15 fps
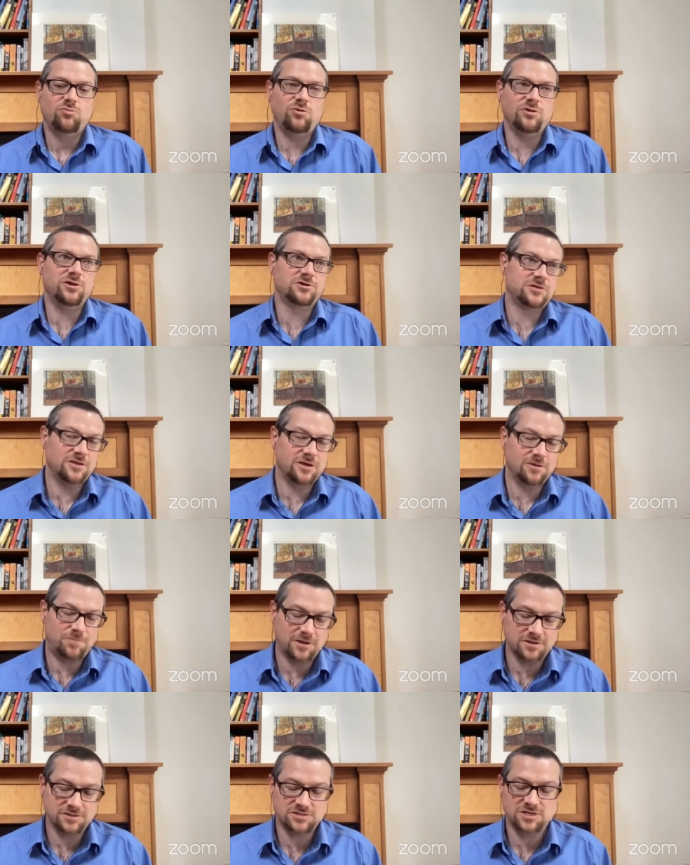we looked at the
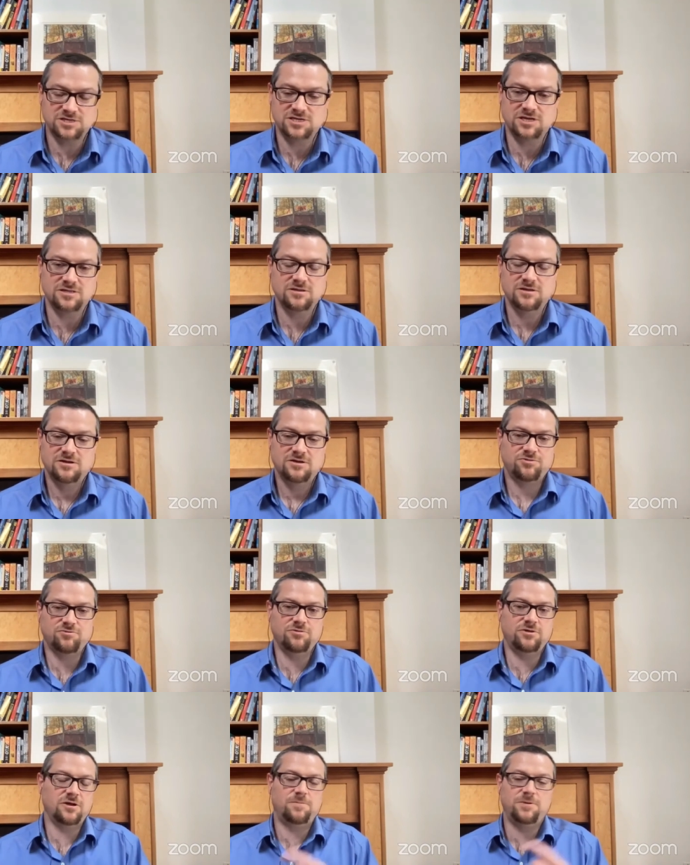appeals they sent
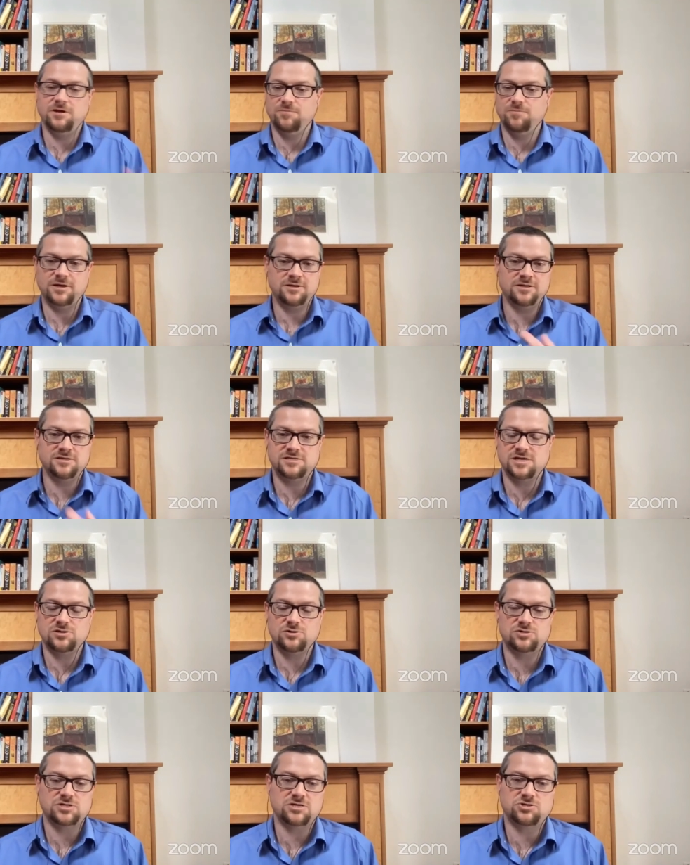through the appeal button in
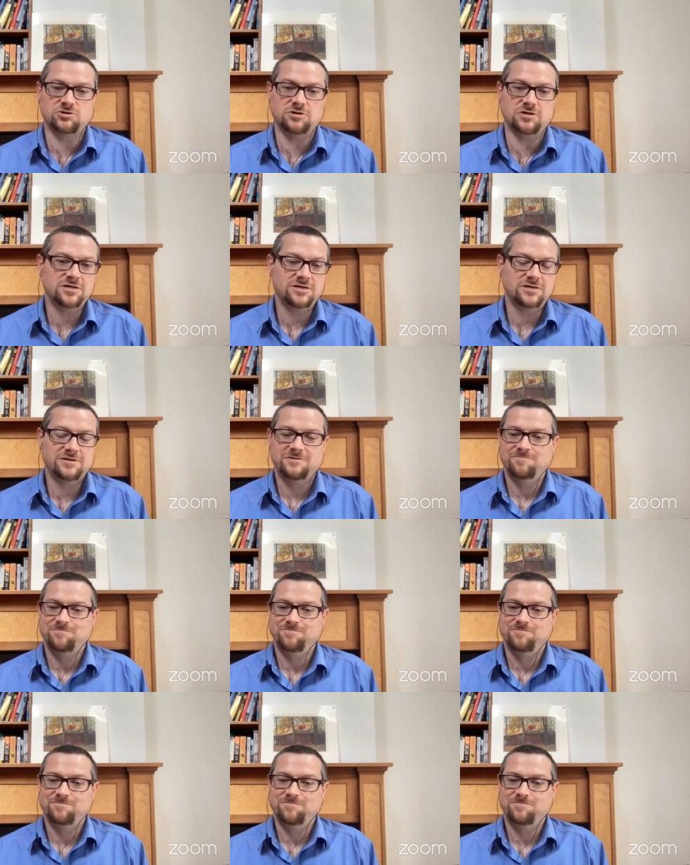Seller Central,